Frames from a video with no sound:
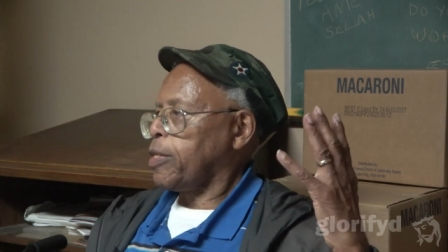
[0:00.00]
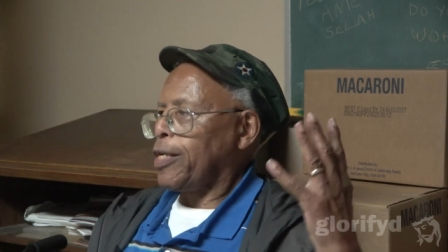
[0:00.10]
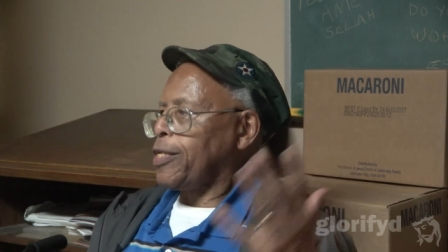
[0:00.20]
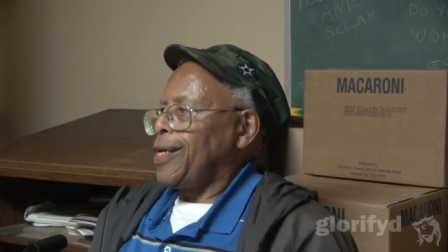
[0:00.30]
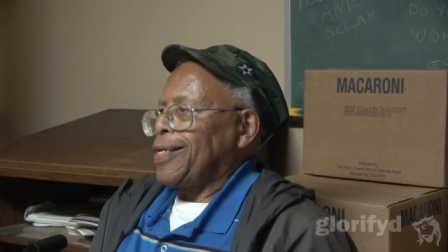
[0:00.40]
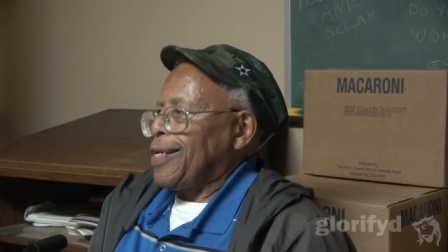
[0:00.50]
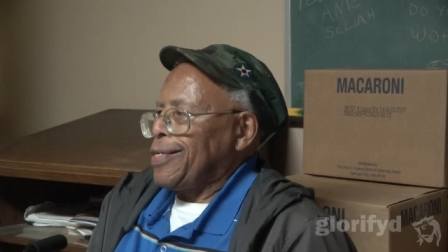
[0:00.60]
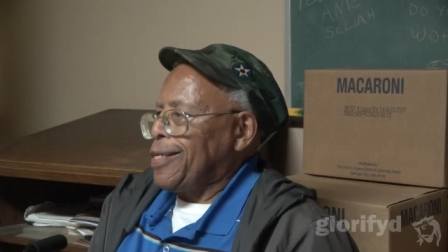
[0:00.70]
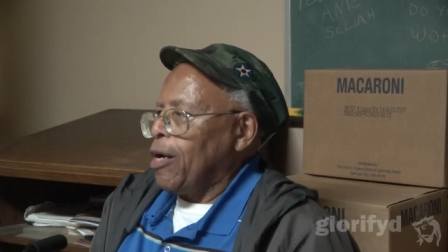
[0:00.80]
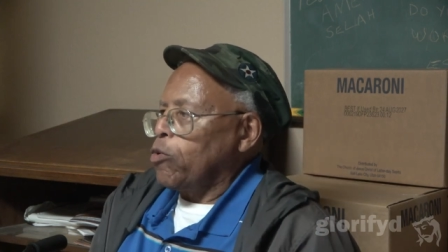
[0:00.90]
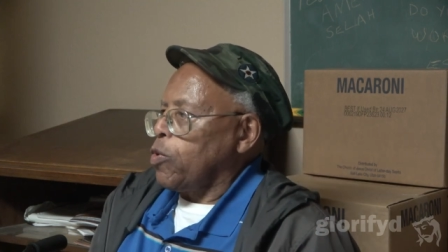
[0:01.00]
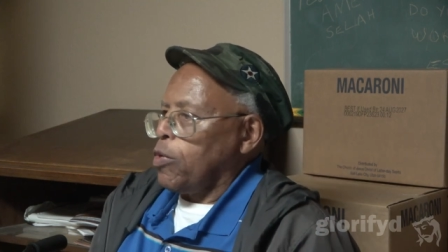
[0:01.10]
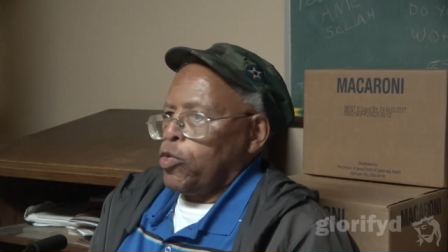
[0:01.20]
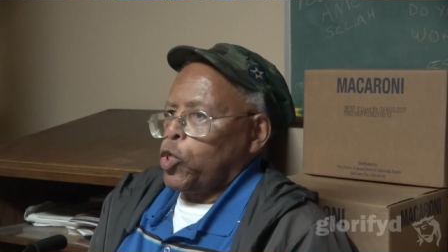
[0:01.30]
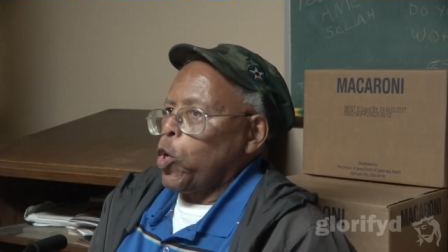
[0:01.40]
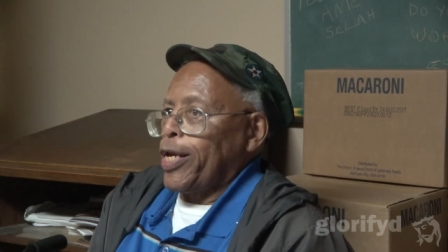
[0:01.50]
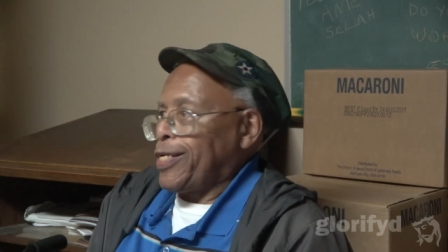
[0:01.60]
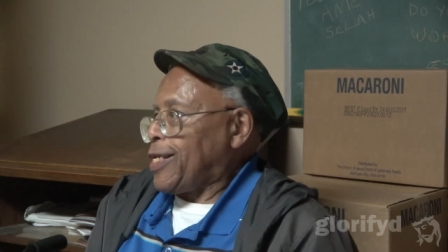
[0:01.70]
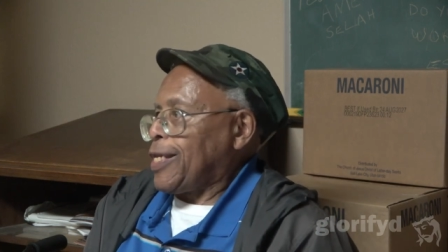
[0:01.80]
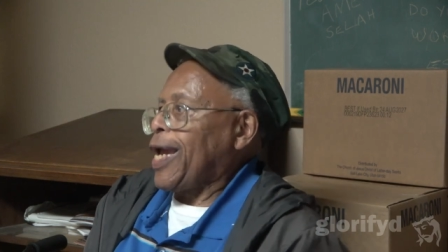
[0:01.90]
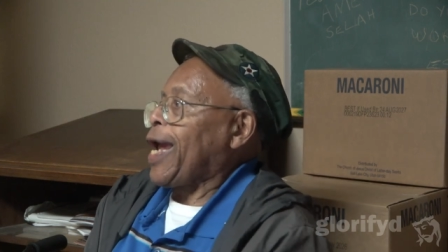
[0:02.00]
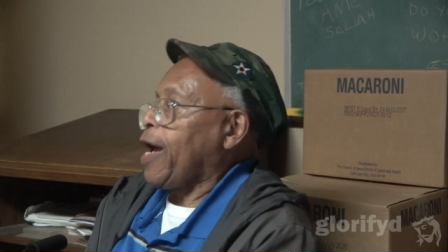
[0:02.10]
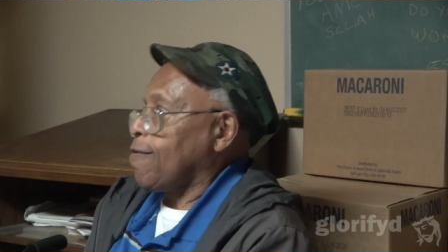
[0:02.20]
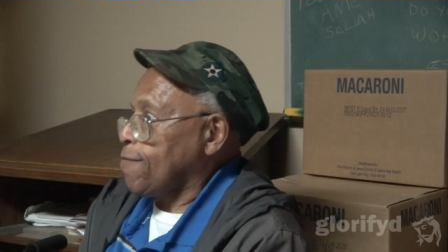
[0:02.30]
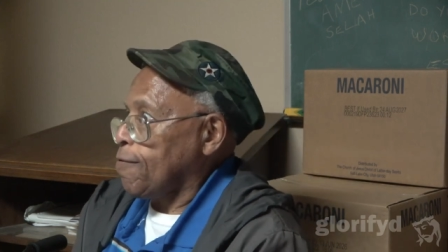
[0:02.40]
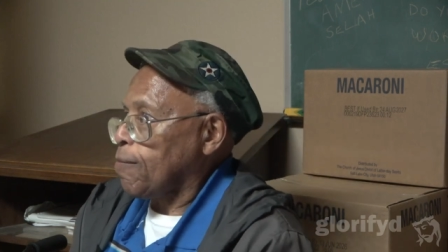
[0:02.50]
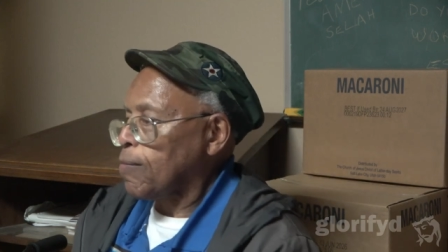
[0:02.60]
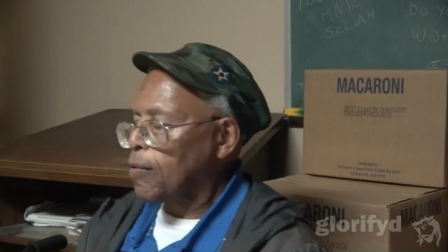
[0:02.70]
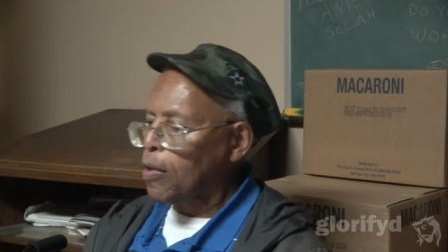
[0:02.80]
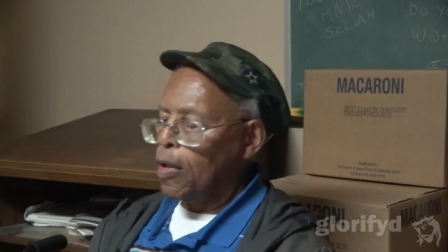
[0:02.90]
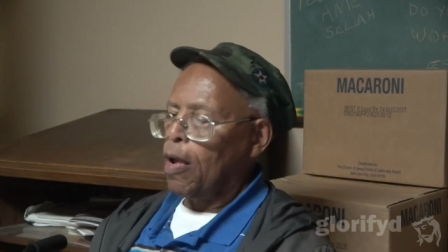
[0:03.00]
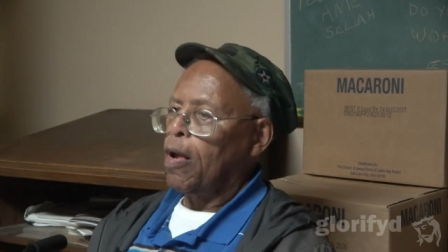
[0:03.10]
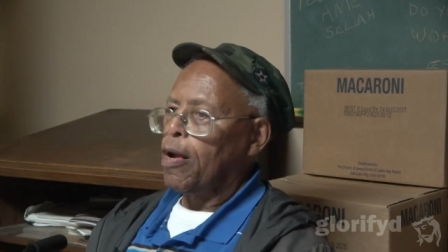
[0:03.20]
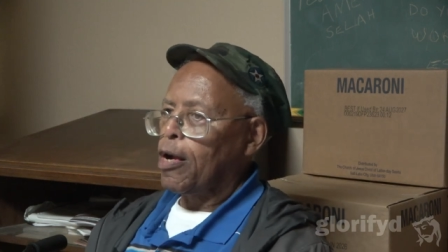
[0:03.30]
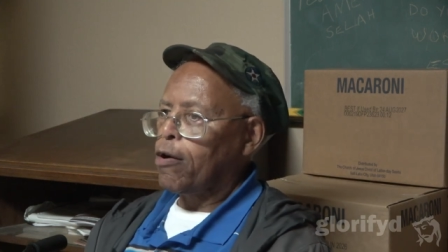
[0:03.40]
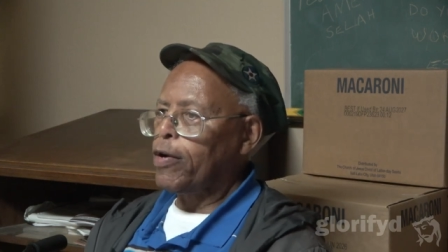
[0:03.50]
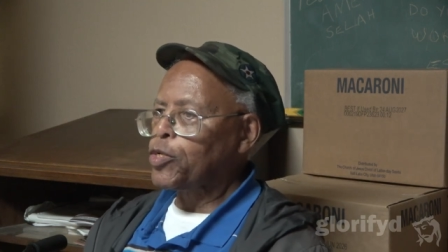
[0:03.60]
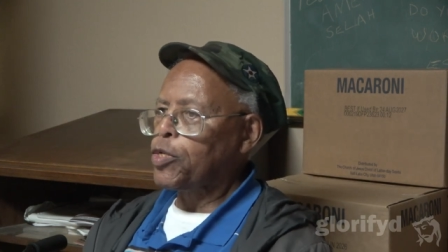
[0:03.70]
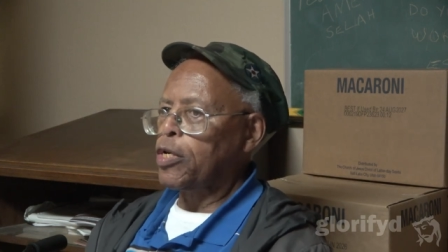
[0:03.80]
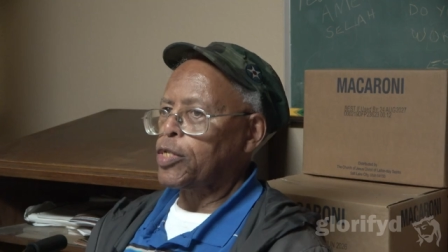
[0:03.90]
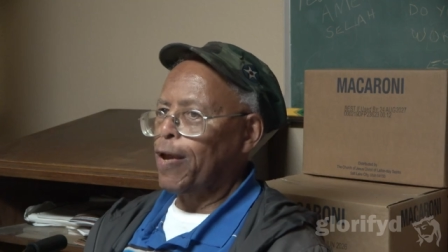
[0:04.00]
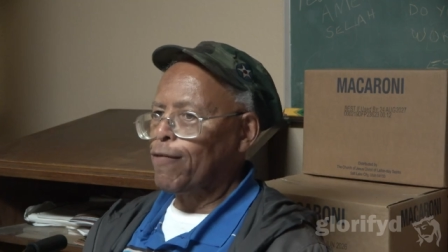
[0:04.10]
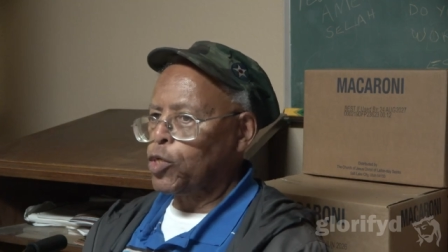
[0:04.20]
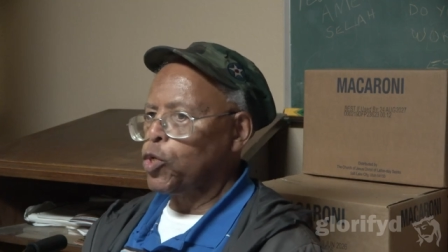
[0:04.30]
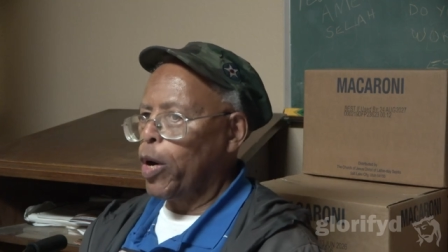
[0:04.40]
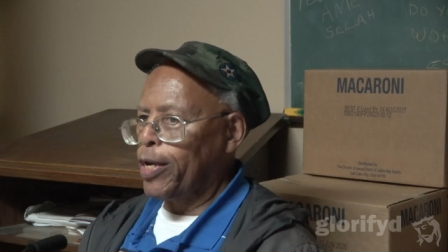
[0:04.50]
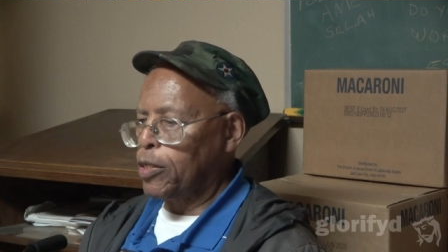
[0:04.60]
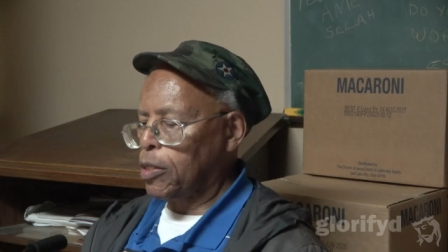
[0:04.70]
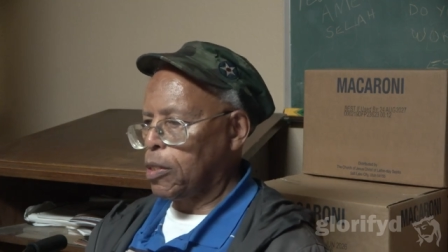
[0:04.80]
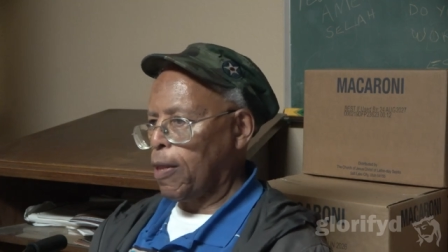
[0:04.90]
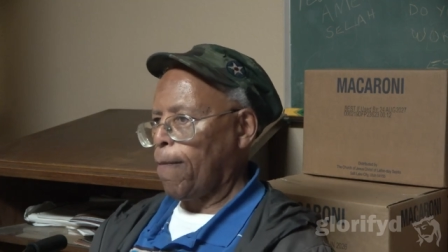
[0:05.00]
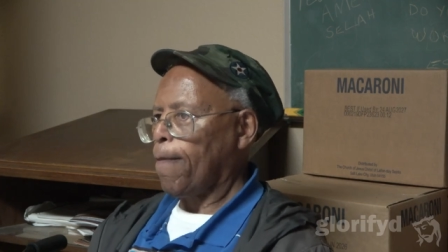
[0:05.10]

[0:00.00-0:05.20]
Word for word: That's it. There's no choice that they have. Hmm. Christians have a choice.